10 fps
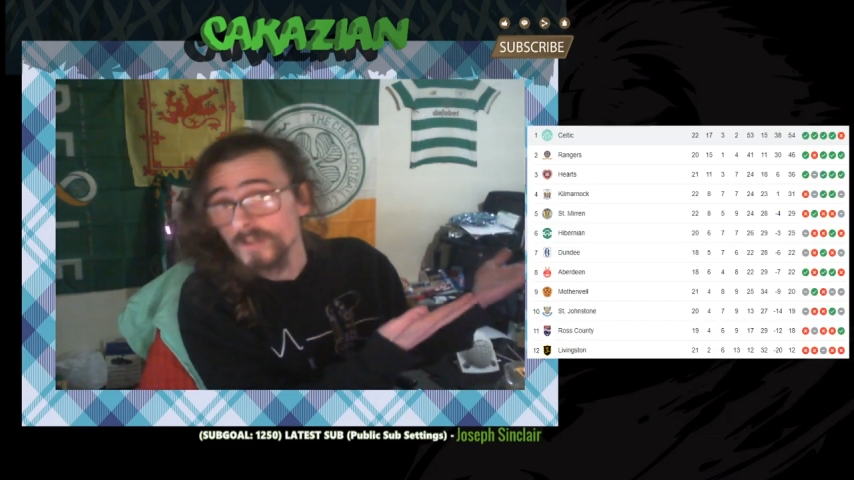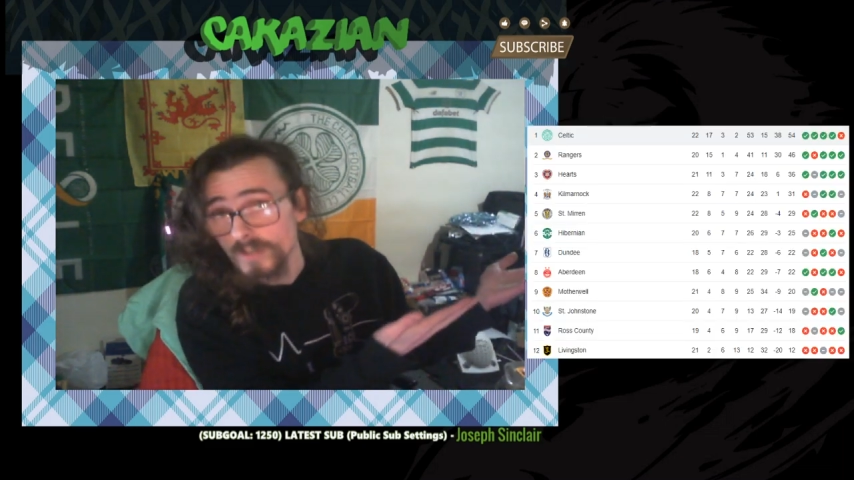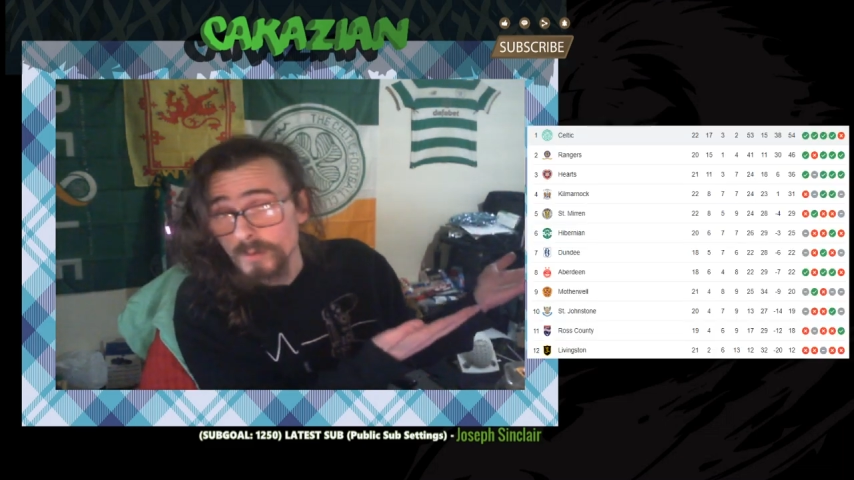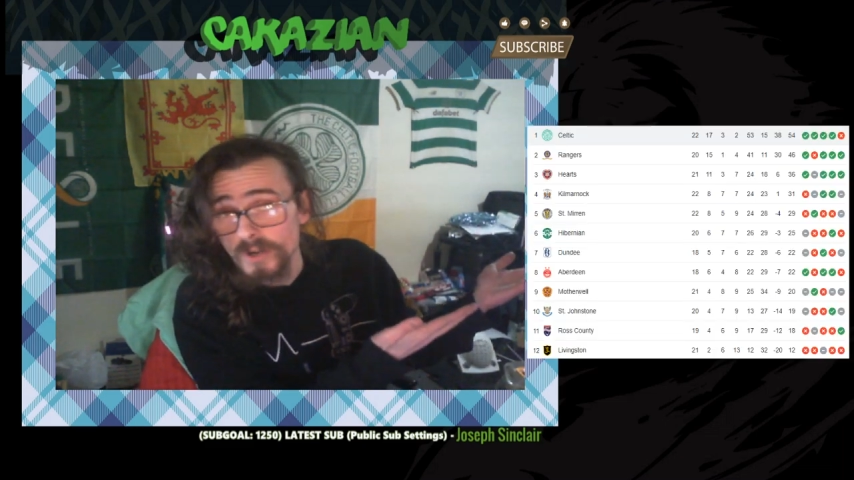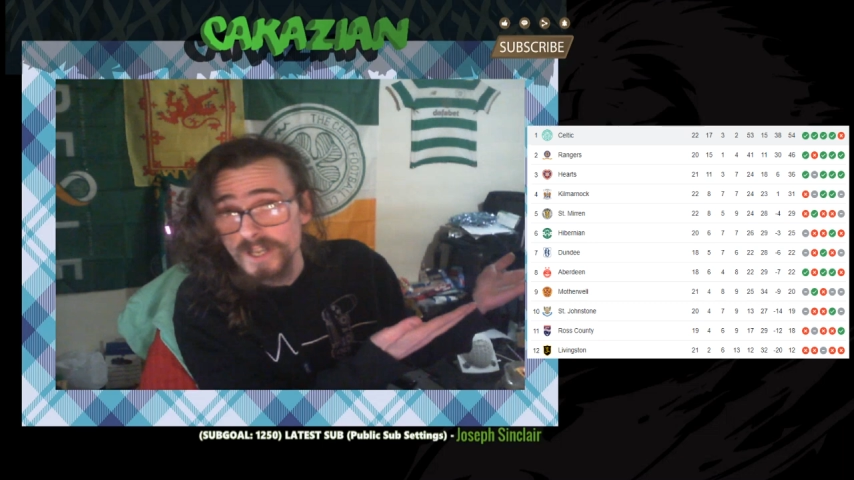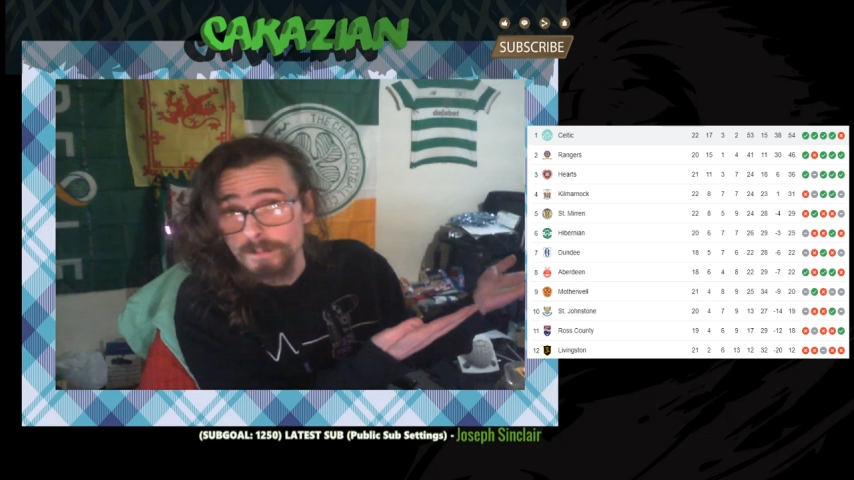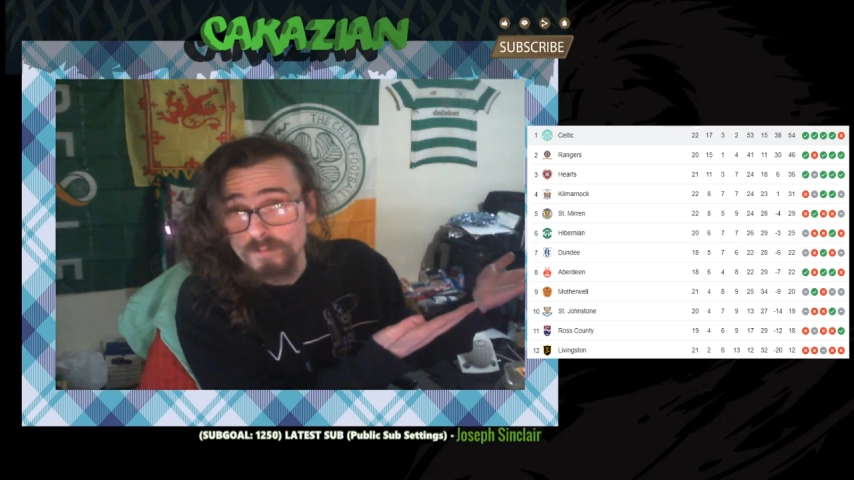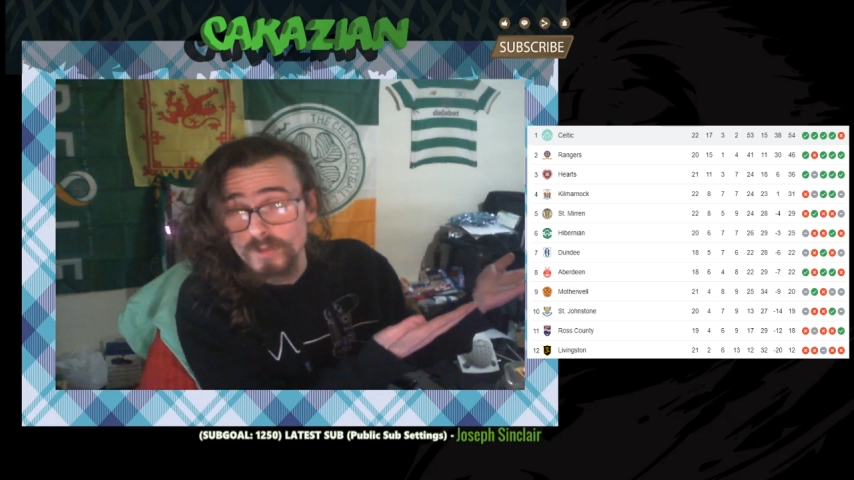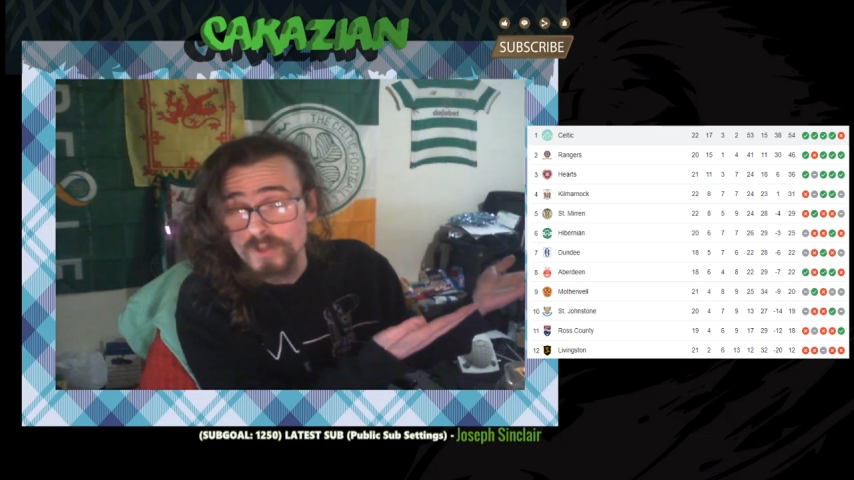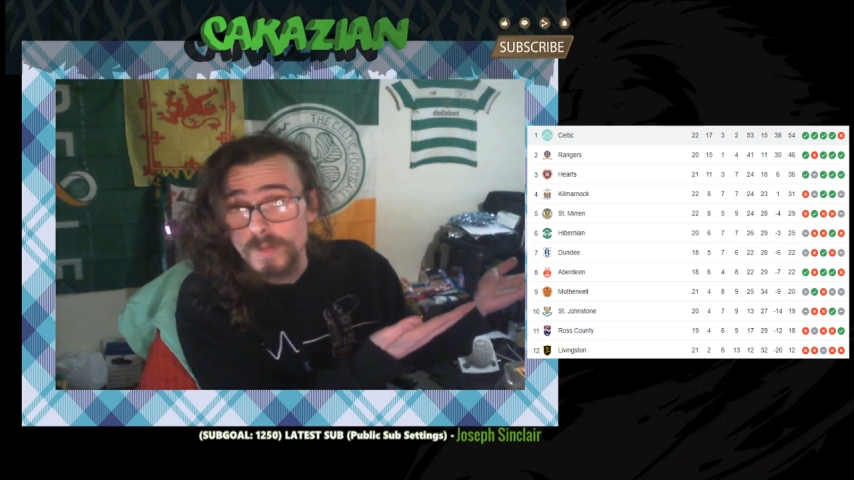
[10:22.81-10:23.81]
It's a pretty
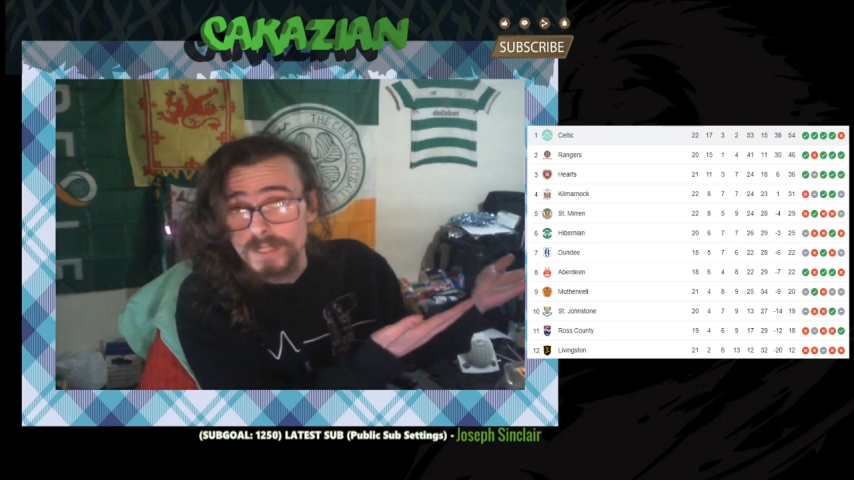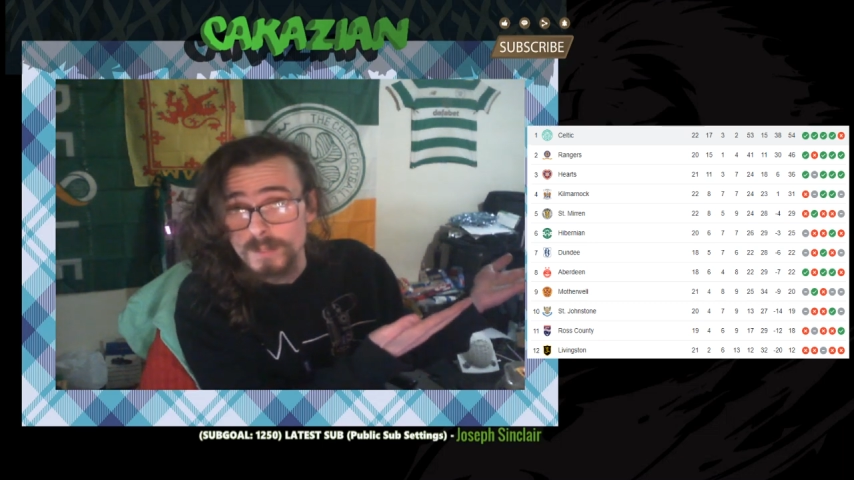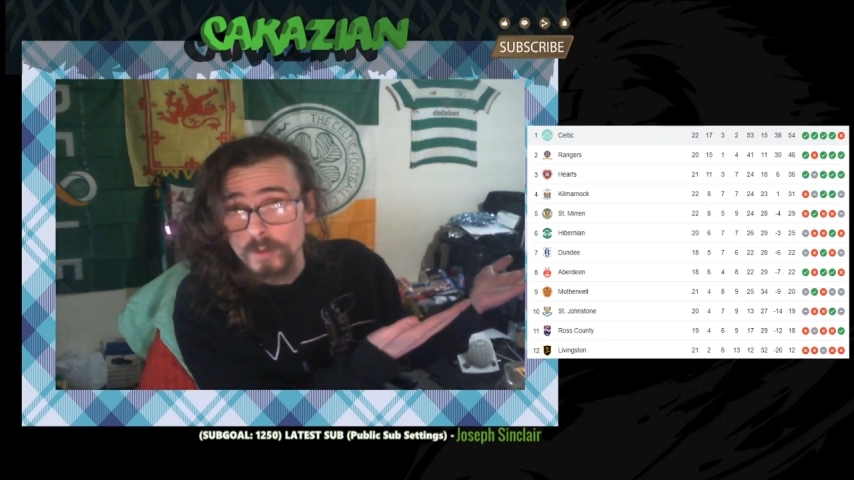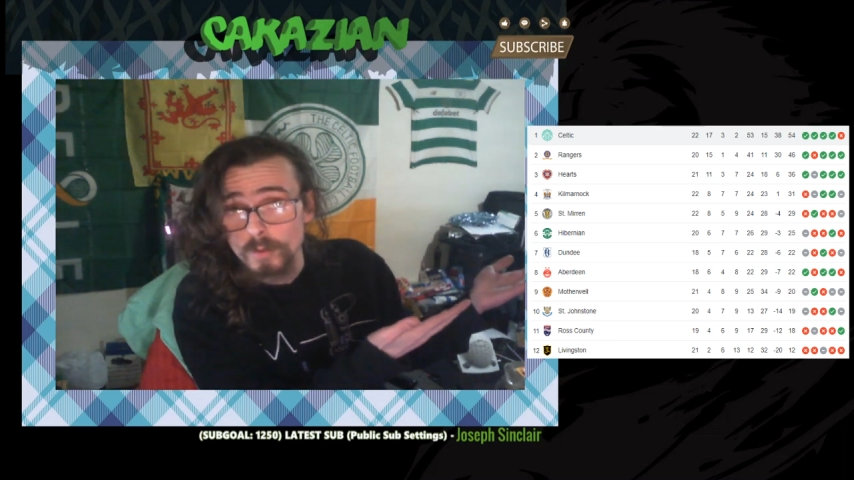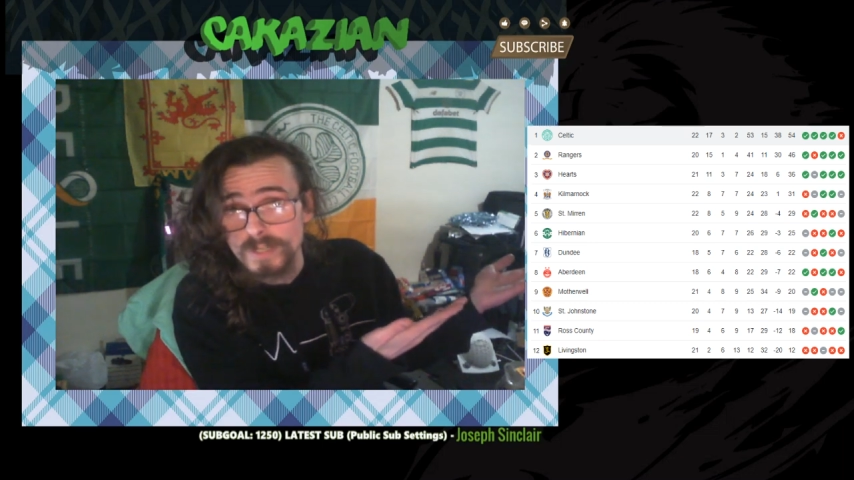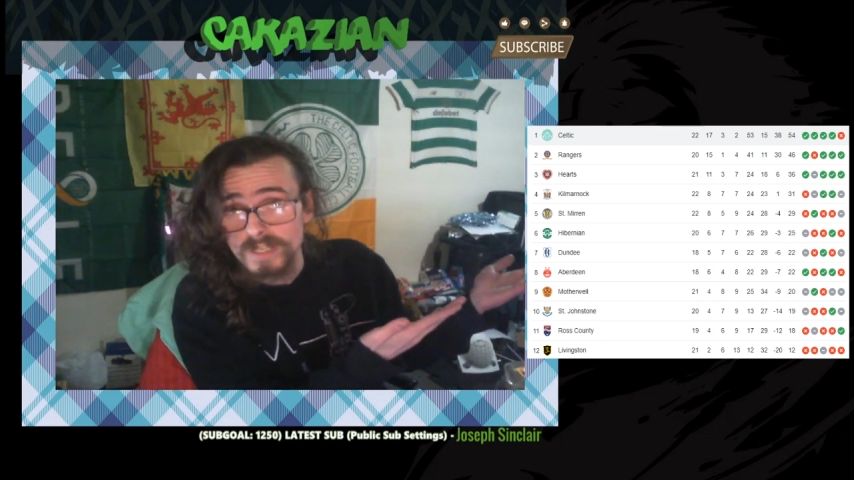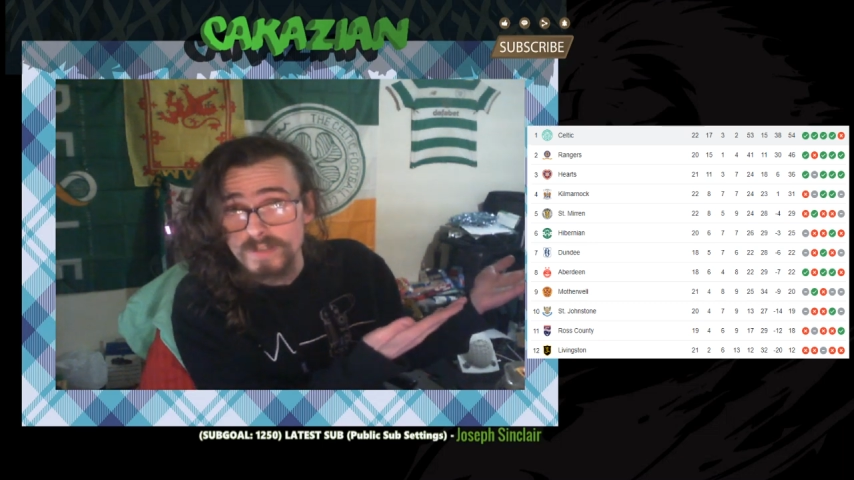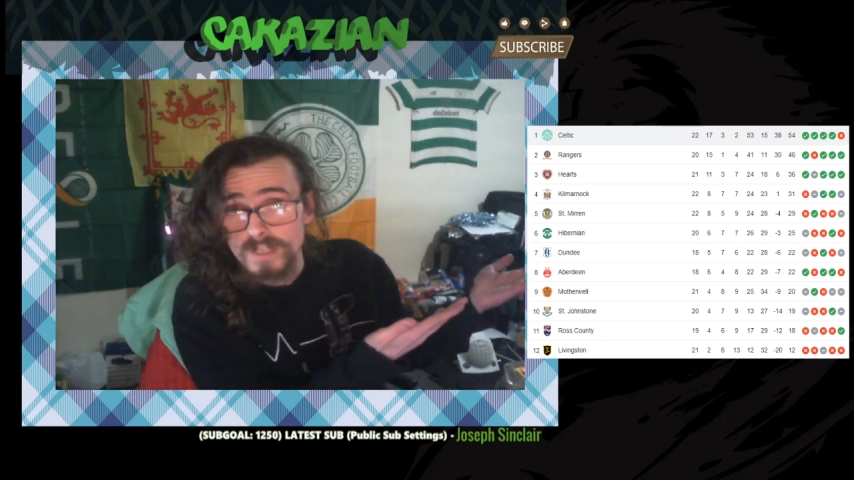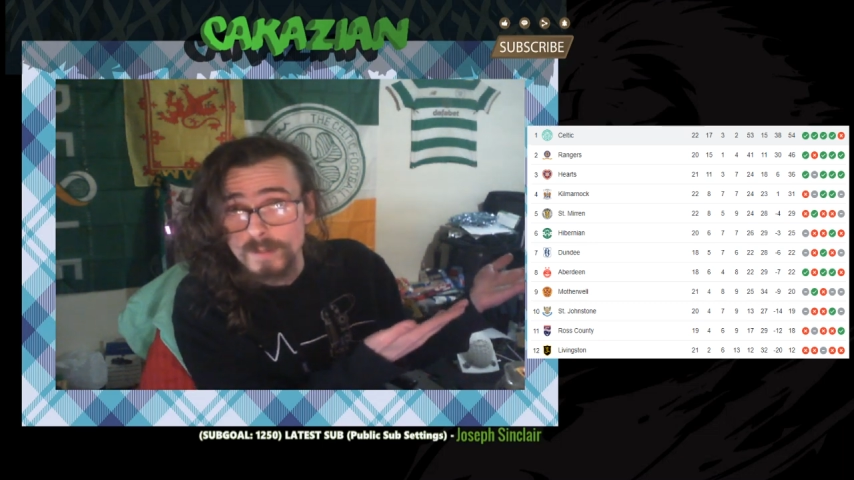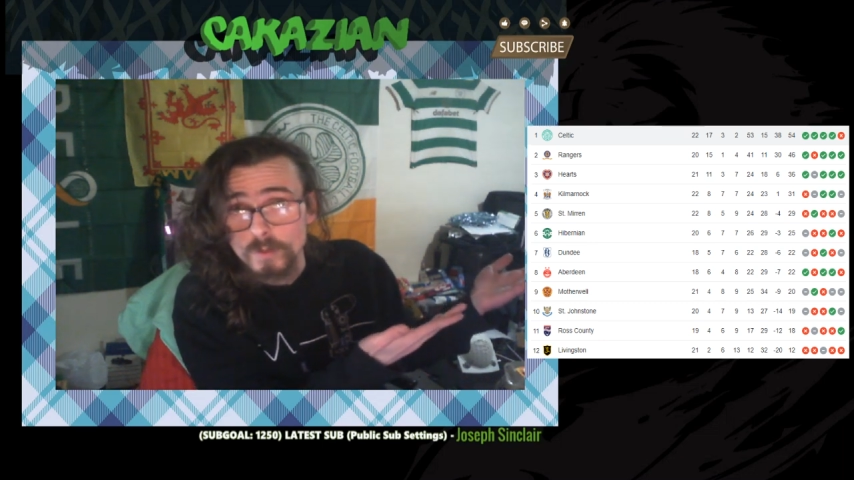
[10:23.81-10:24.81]
respectable looking
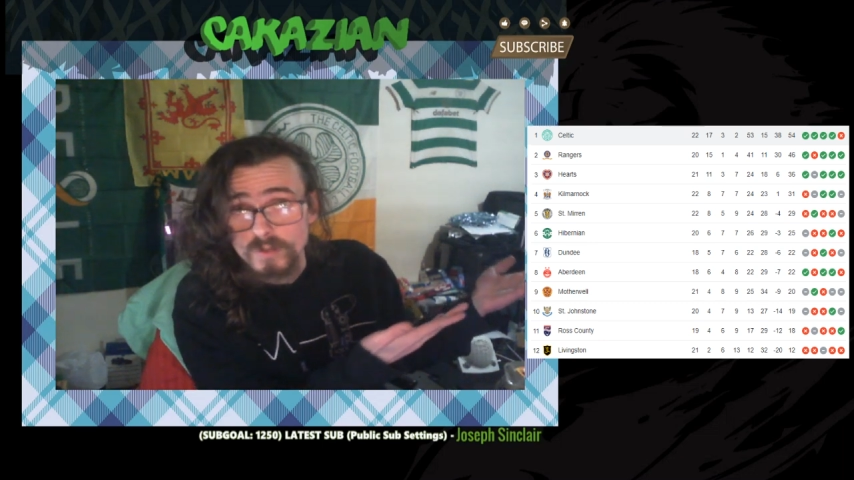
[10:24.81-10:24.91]
table.